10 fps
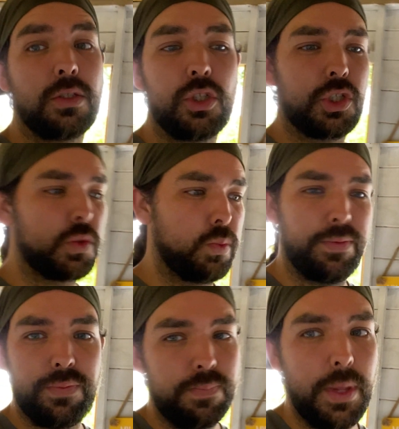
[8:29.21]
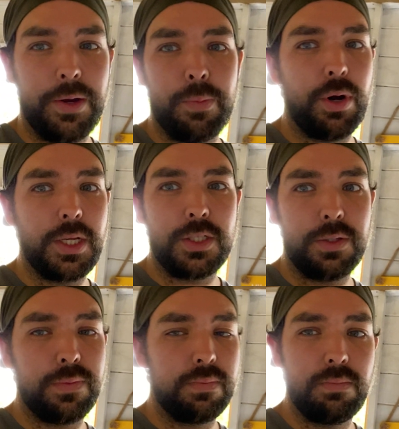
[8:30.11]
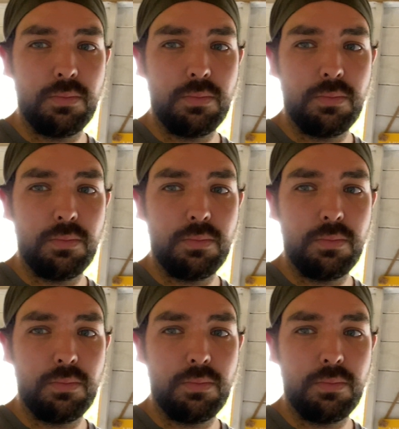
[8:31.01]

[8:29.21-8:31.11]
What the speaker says: just with air abrasive.